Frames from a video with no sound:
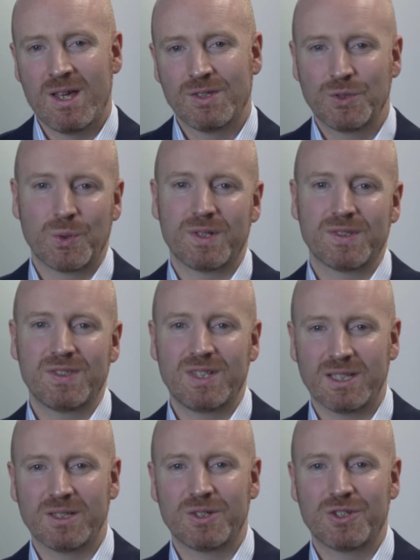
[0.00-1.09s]
so it is
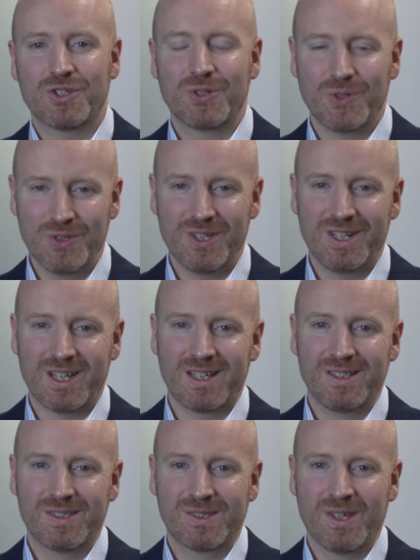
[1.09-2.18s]
tailored to the
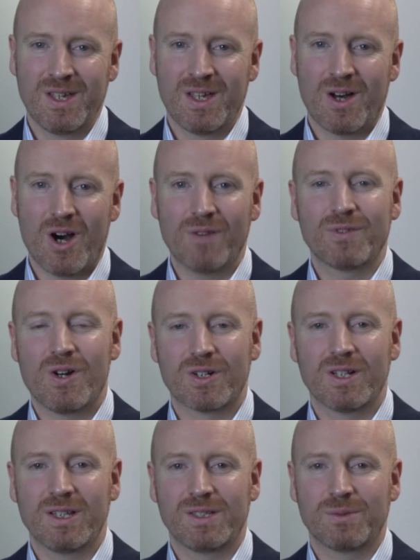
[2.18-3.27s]
needs of
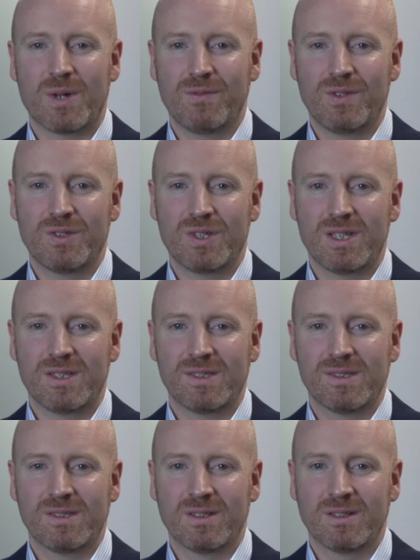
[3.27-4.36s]
Congolese
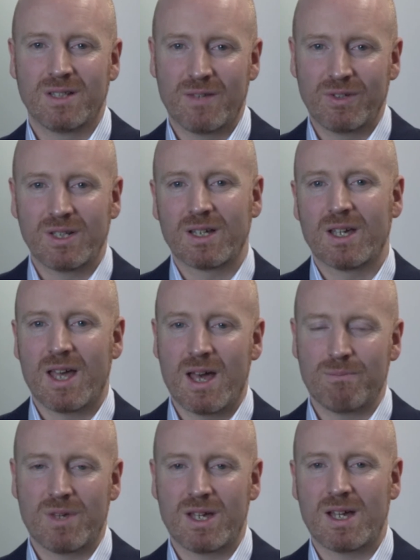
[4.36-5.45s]
refugees living in
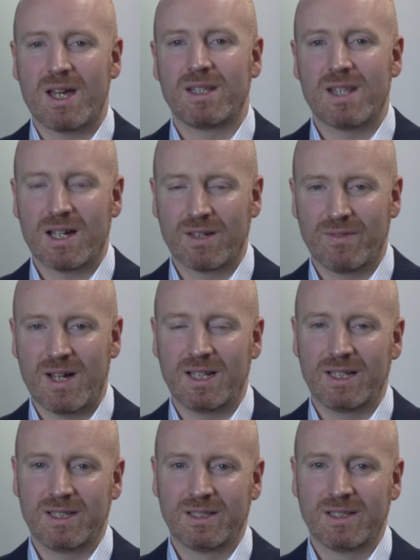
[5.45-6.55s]
Gihembe and Nakivale.